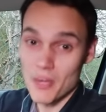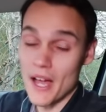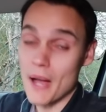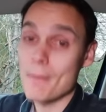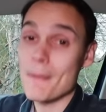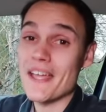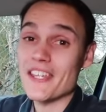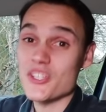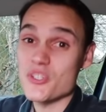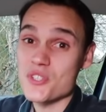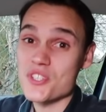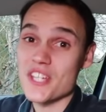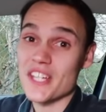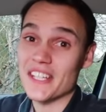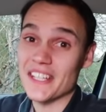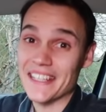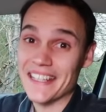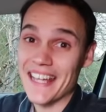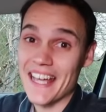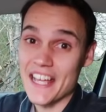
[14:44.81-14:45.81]
and make you
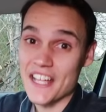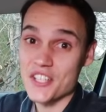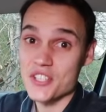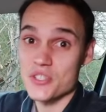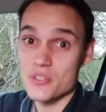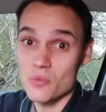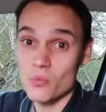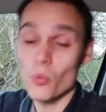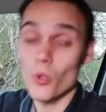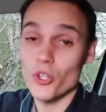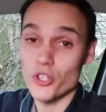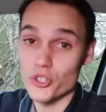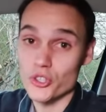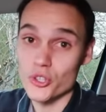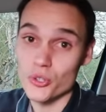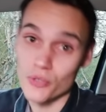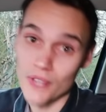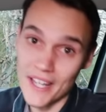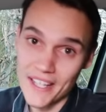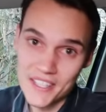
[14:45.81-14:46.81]
second guess what you
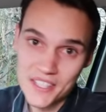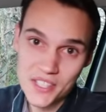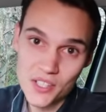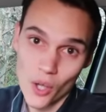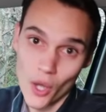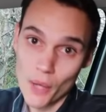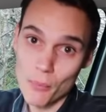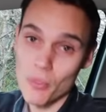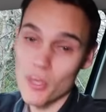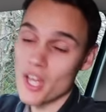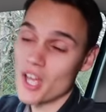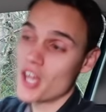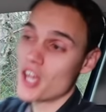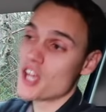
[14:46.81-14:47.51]
do next time.